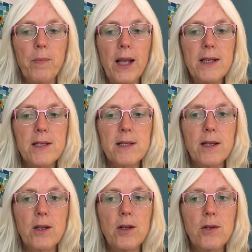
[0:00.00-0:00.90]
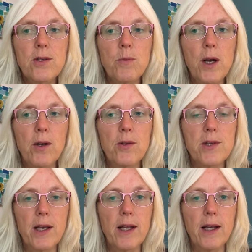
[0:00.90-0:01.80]
It's good to work on
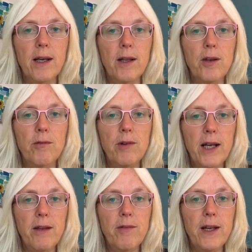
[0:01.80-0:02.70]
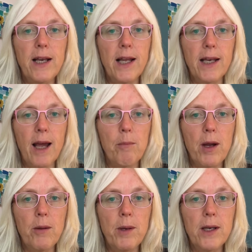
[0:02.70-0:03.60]
something that you're really feeling in that
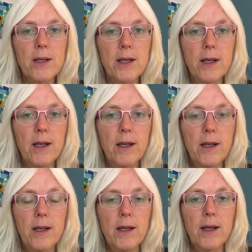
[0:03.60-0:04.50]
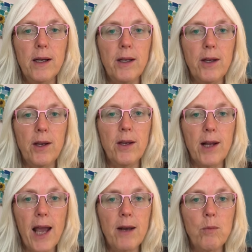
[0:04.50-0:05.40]
moment. You
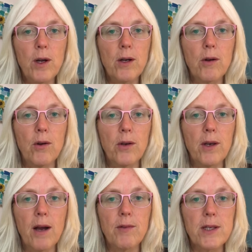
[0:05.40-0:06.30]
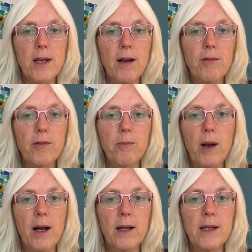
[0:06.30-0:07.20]
can work on other stuff,
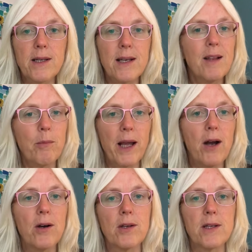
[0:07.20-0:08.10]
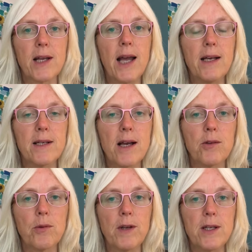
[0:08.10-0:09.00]
but it's a little bit harder to get in
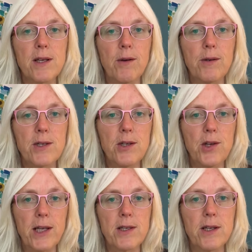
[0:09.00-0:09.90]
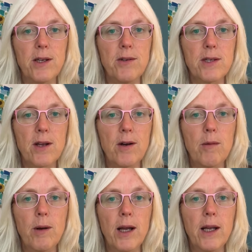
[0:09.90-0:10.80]
touch with it, so I'd suggest that you start
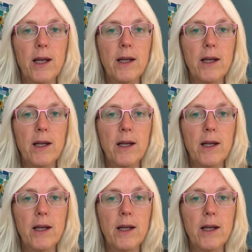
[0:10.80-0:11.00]
by